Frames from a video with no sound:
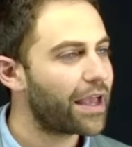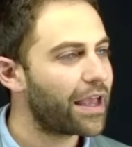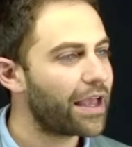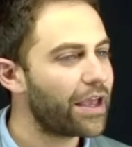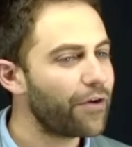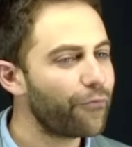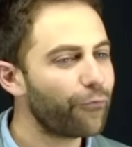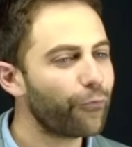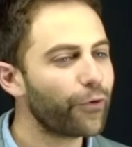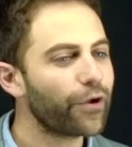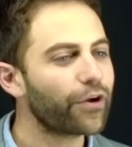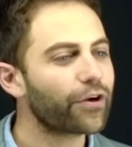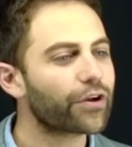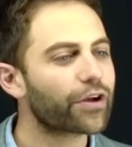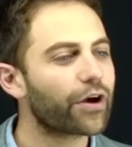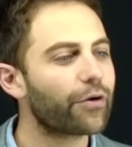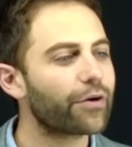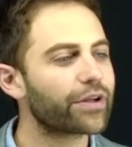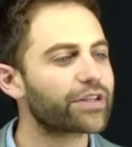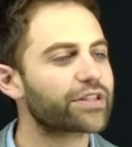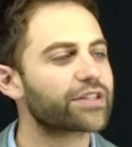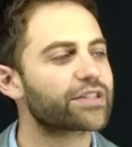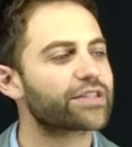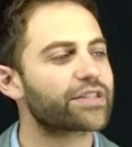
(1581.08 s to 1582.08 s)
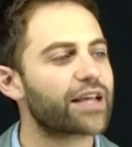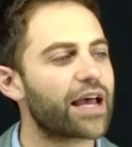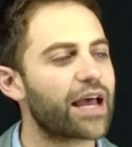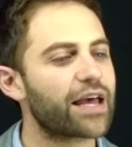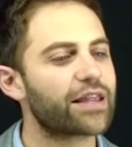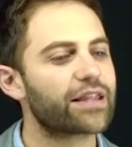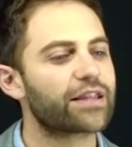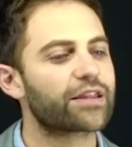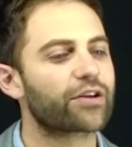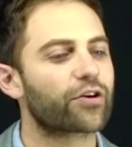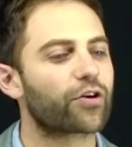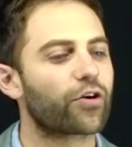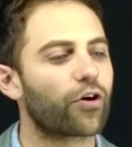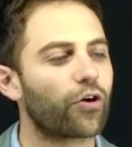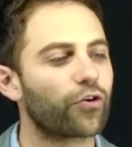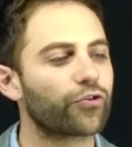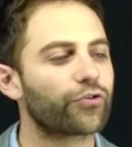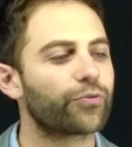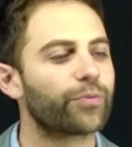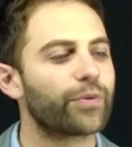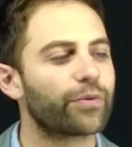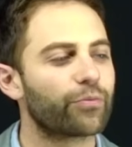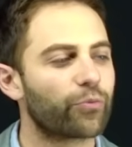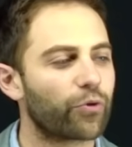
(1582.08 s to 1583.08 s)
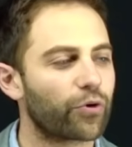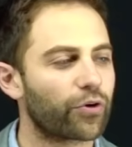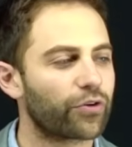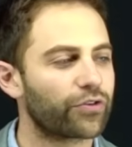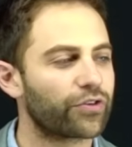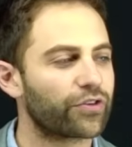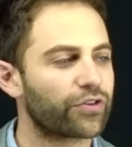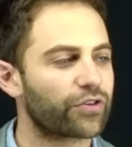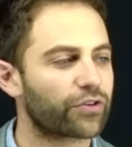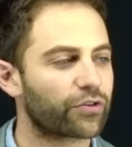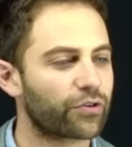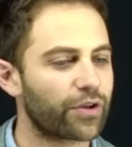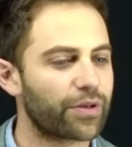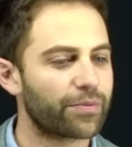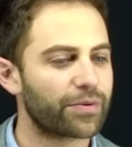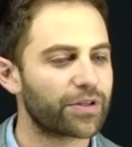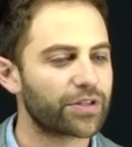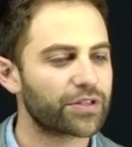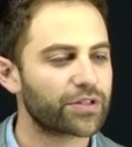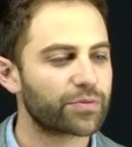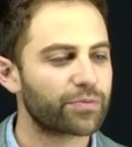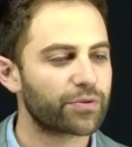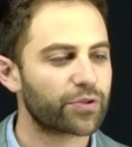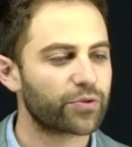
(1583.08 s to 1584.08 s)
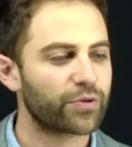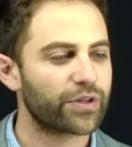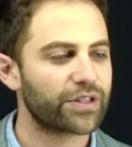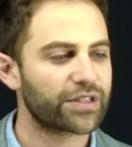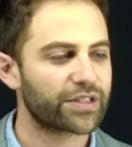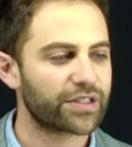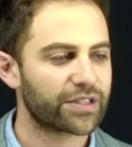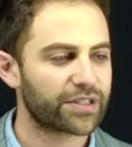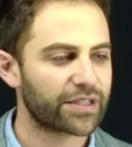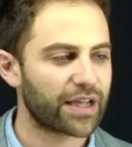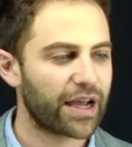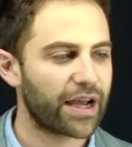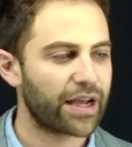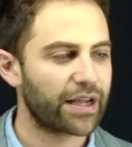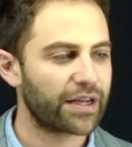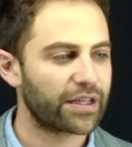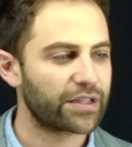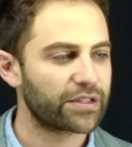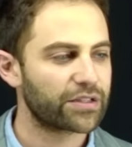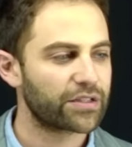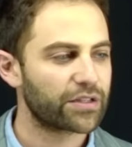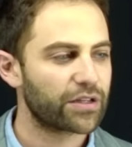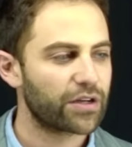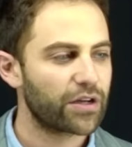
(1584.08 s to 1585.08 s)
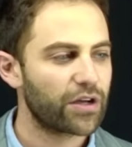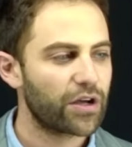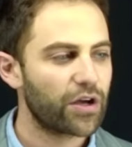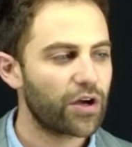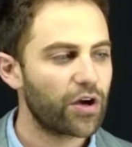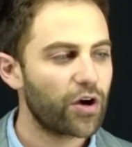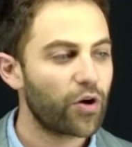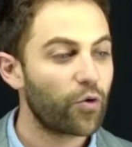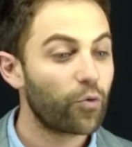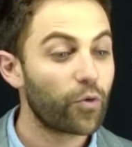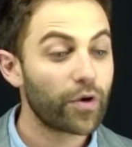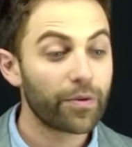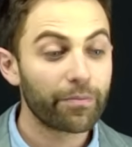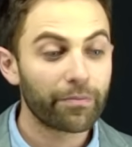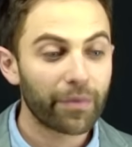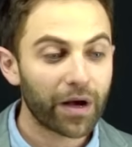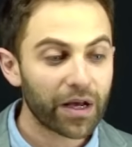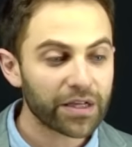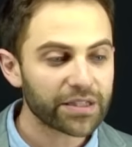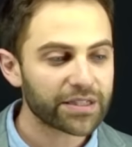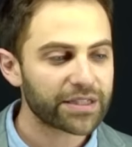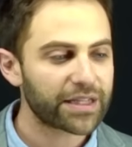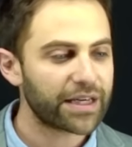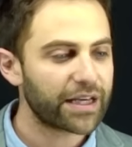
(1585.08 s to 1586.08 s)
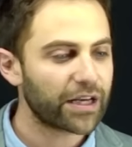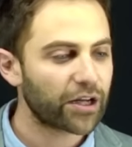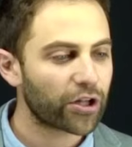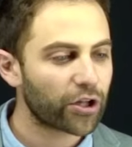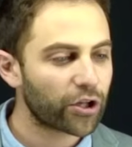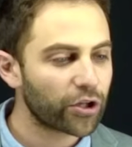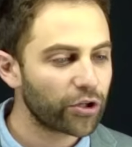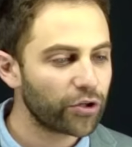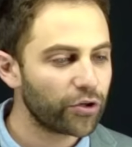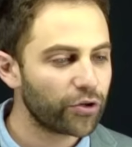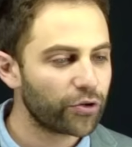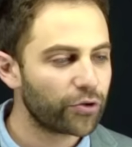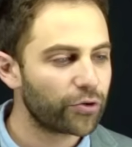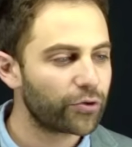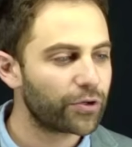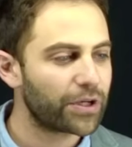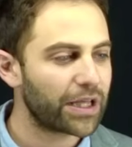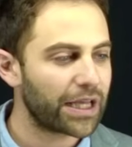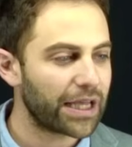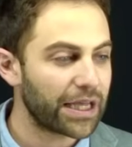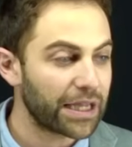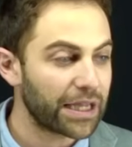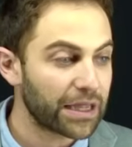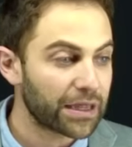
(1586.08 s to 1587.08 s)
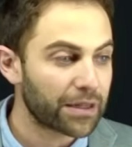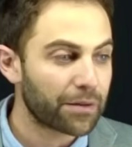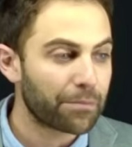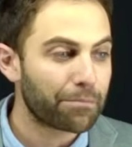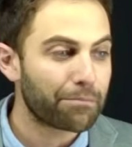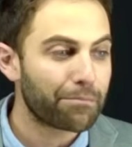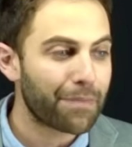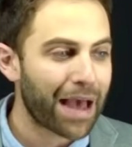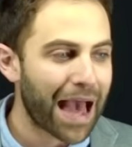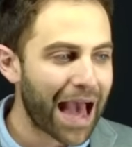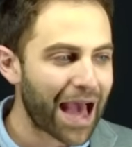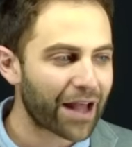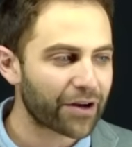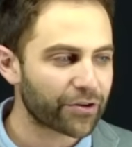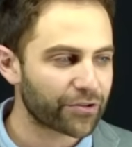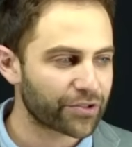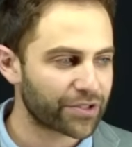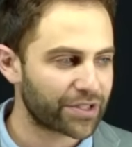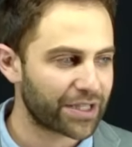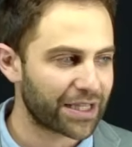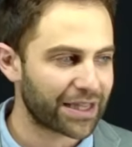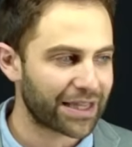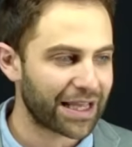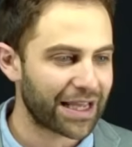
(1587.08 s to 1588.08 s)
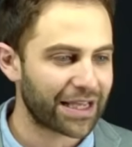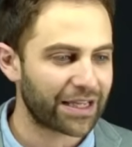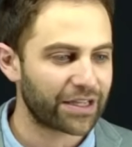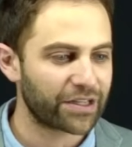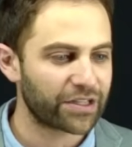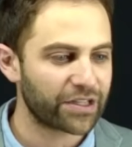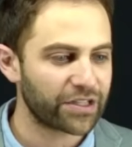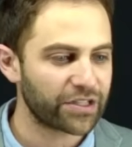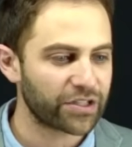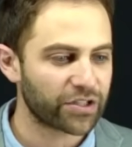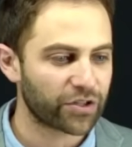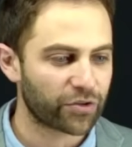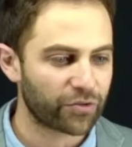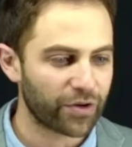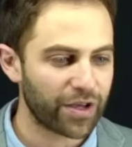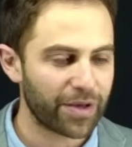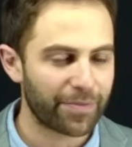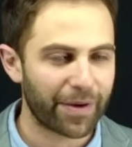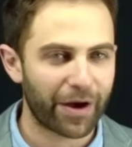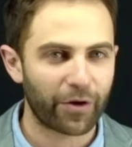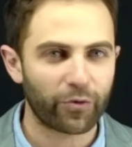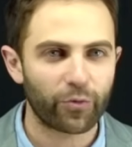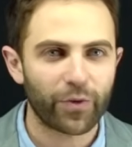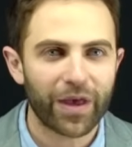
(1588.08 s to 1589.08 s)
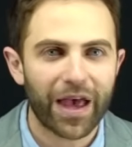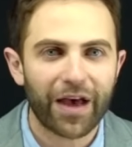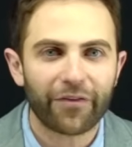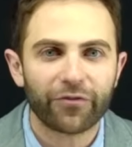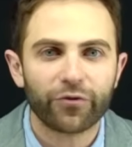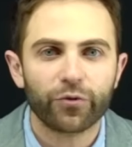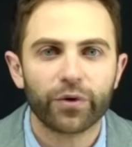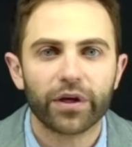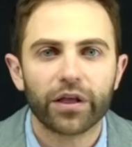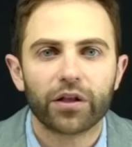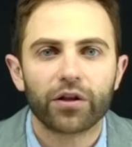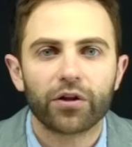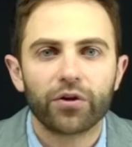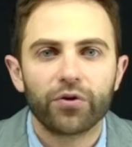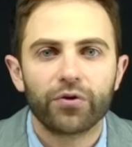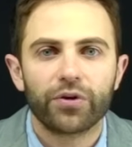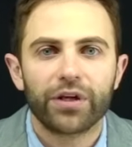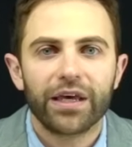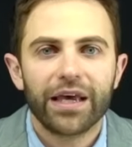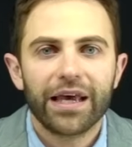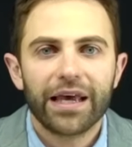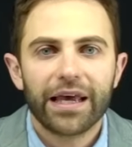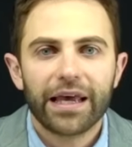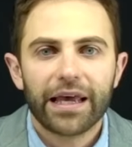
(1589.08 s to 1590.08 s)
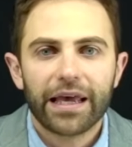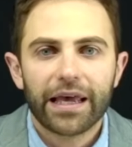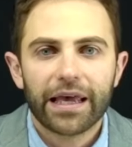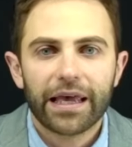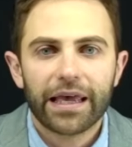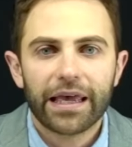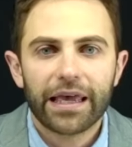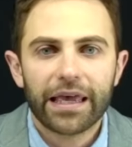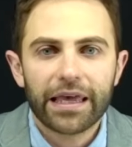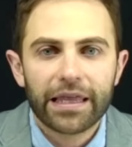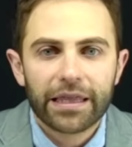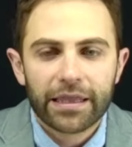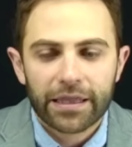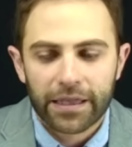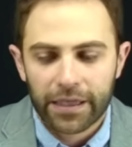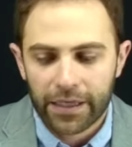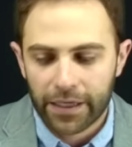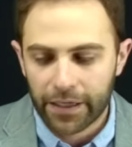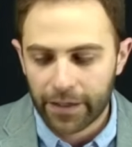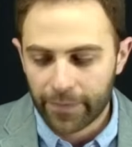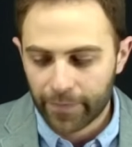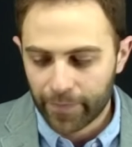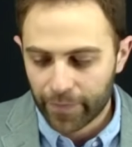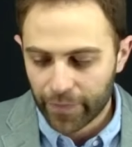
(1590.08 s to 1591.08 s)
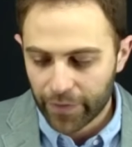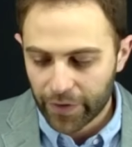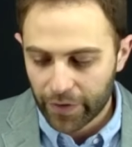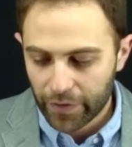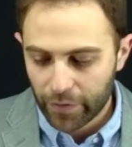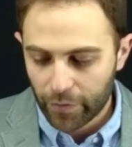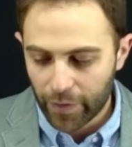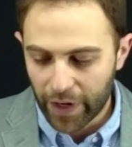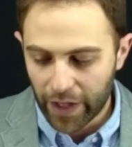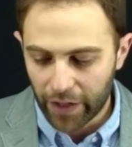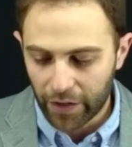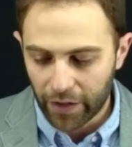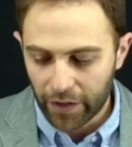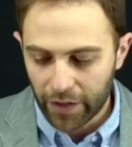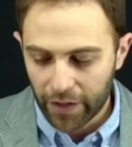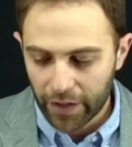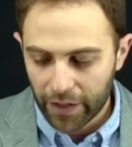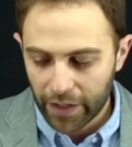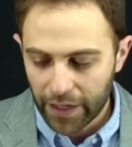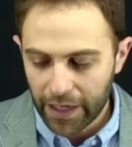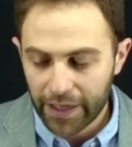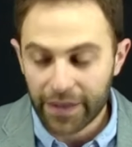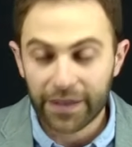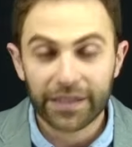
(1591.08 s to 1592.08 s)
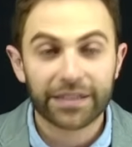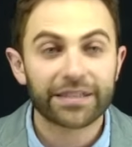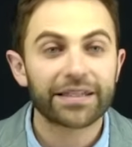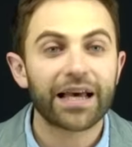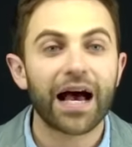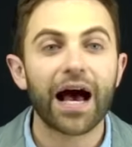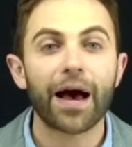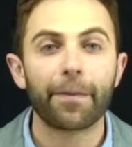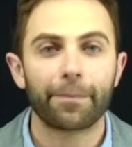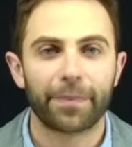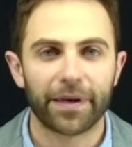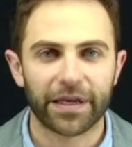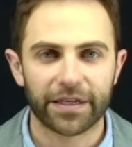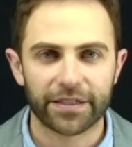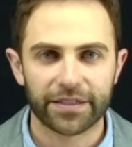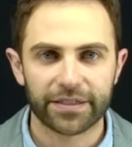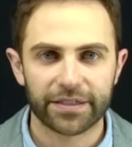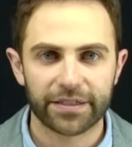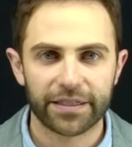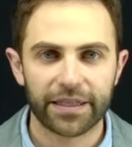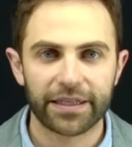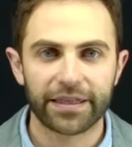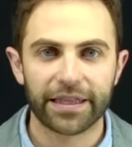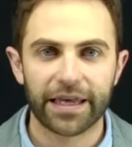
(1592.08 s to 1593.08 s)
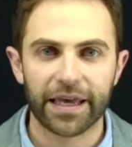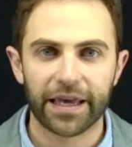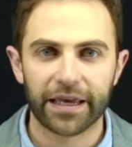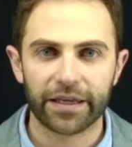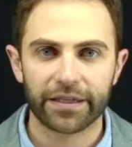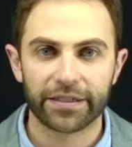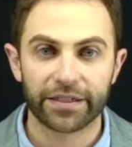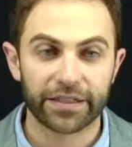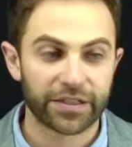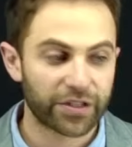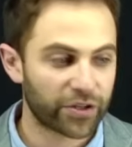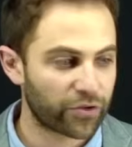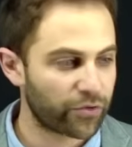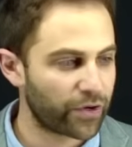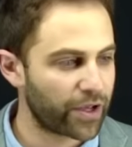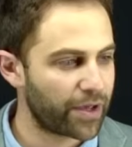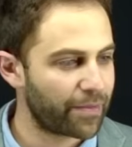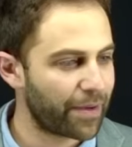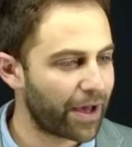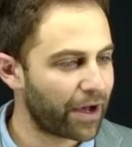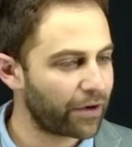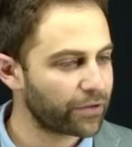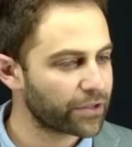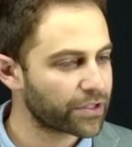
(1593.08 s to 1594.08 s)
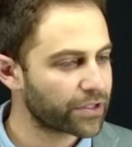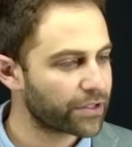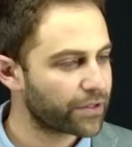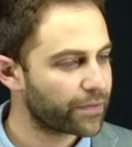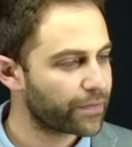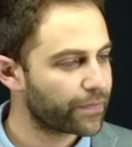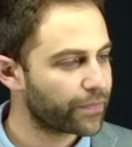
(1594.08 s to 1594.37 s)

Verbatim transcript: If we are going to say that there are ultimate moral disagreements between societies, we must include in the matters that they can disagree about, we have to include in the, well, in the topics that they disagree about,